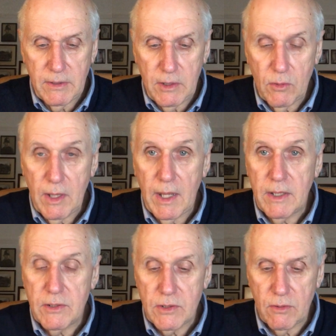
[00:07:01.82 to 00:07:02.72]
in the UK
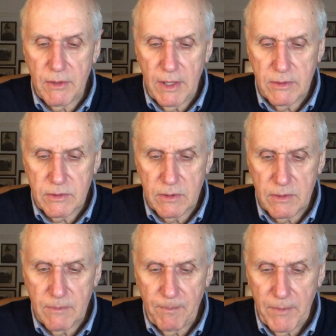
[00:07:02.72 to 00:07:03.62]
in 2000
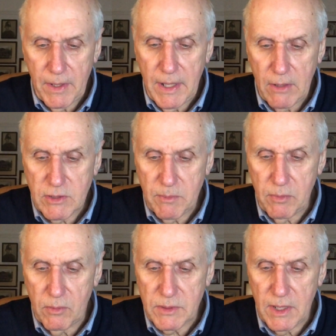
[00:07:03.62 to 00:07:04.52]
and now
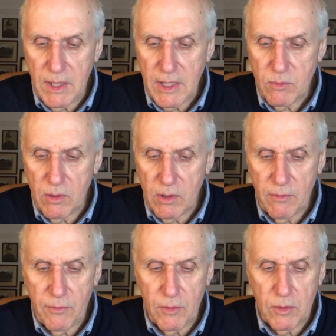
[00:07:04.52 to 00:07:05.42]
supports a network of
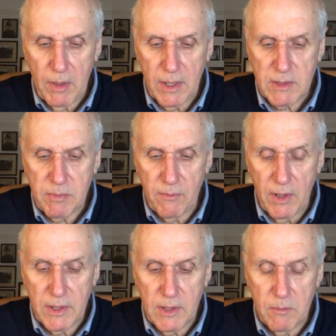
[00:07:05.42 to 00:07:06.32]
food banks
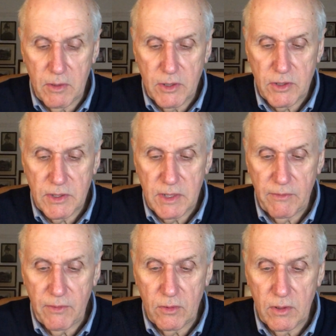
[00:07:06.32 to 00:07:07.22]
providing emergency
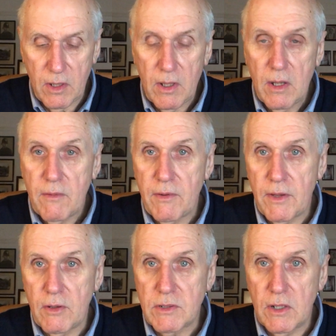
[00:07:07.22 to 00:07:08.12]
food for
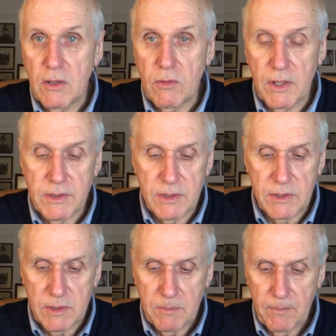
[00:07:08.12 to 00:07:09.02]
those in
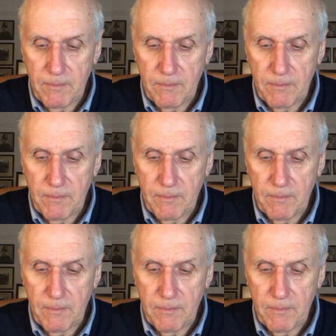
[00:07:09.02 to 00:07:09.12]
crisis.